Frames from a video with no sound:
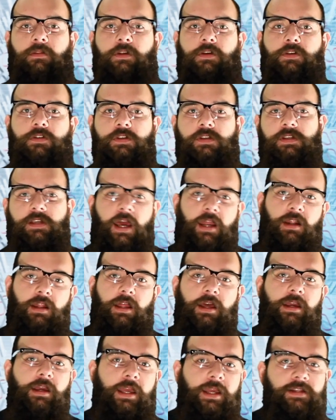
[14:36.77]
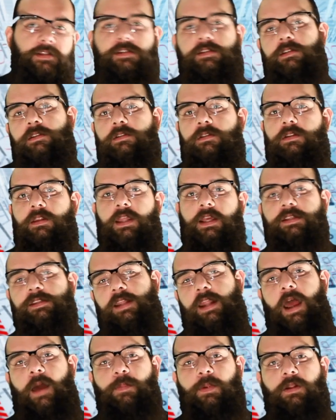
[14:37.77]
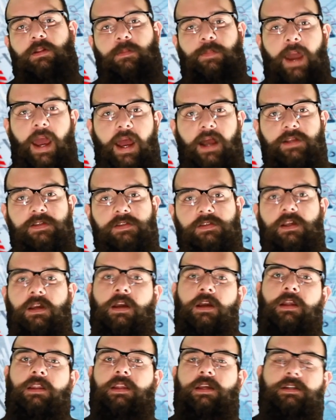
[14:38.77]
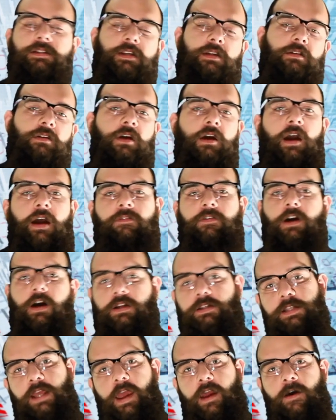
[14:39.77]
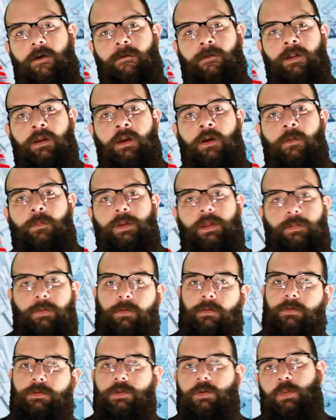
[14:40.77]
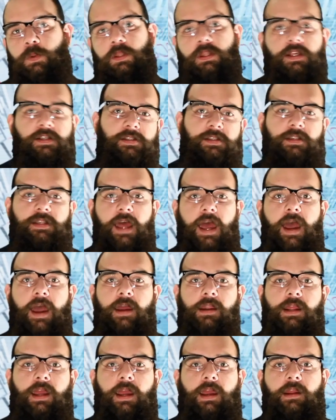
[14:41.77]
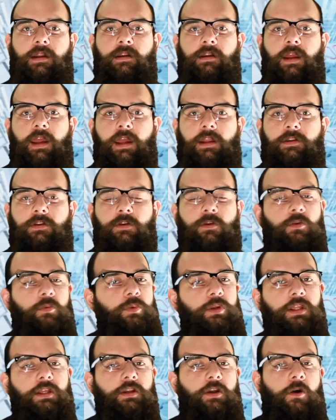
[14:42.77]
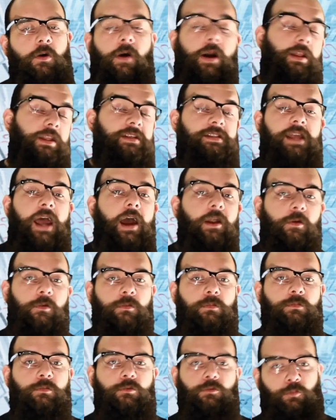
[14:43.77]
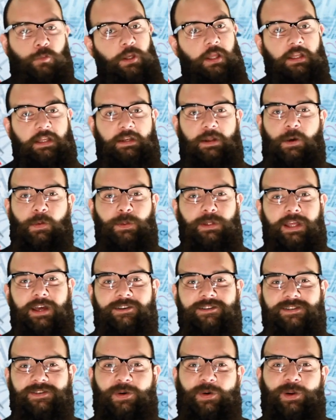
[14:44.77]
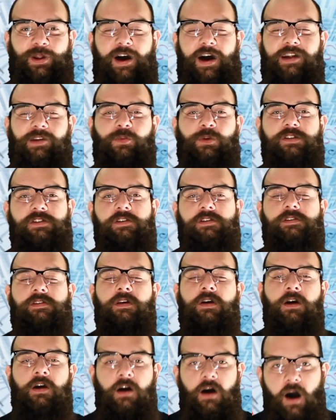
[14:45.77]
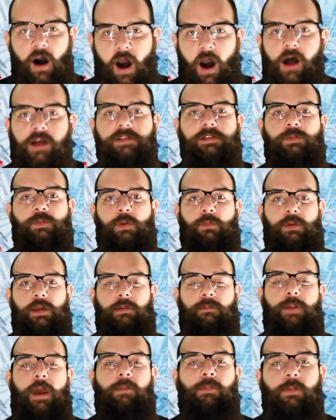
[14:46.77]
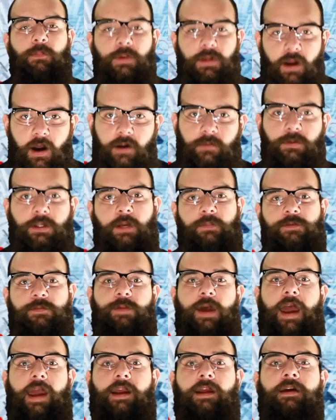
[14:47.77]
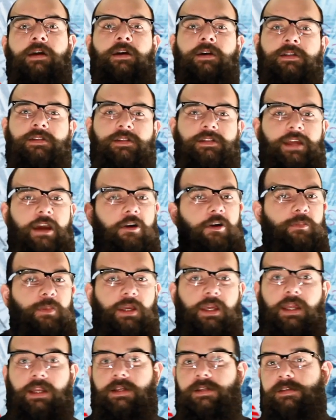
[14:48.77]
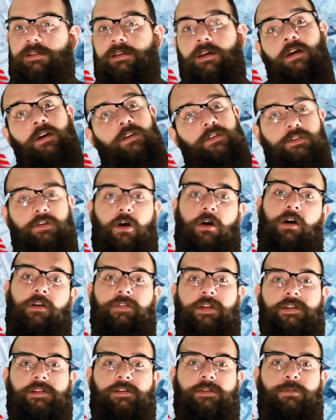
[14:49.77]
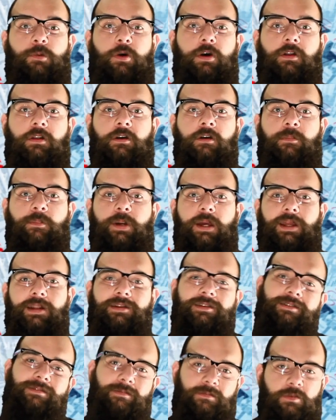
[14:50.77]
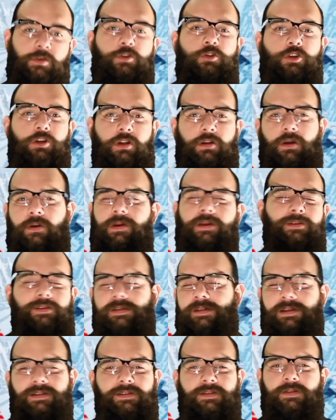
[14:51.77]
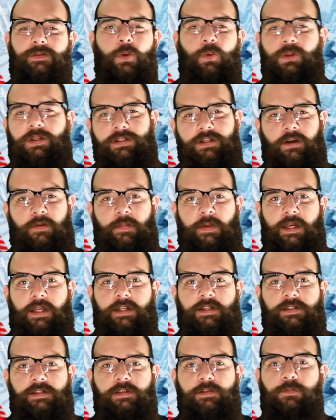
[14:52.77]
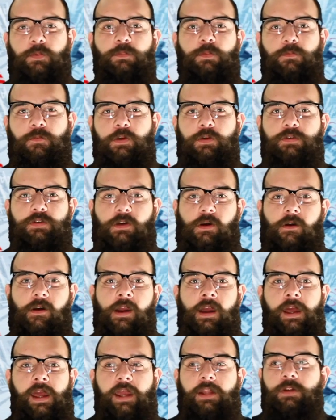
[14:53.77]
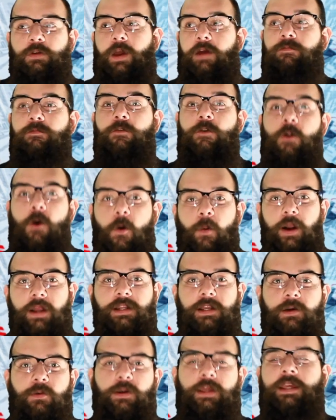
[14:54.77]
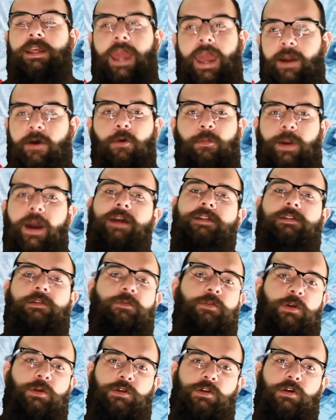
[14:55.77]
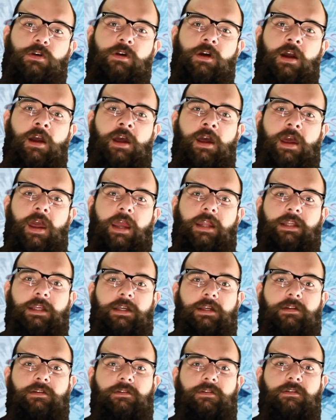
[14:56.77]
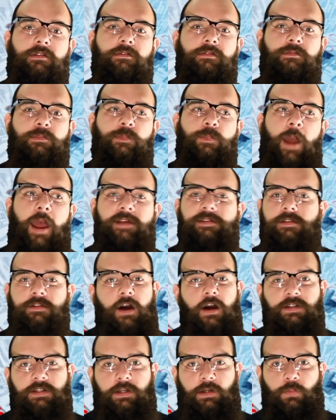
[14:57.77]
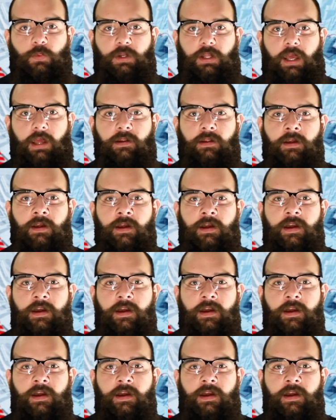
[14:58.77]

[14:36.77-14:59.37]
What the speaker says: There's just kind of like hints of things that happened in the past, things that have gone down, people doing this and that, and you don't really know, or at least I don't really know what the hell's going on, which is awesome to me. Batman Beyond comes back. It's Terry McGinnis. Sorry if that's a spoiler, but you should have known. It's totally Terry McGinnis. He's from the future, and you have no idea why he can't go back to the future, and he hasn't talked to anyone yet.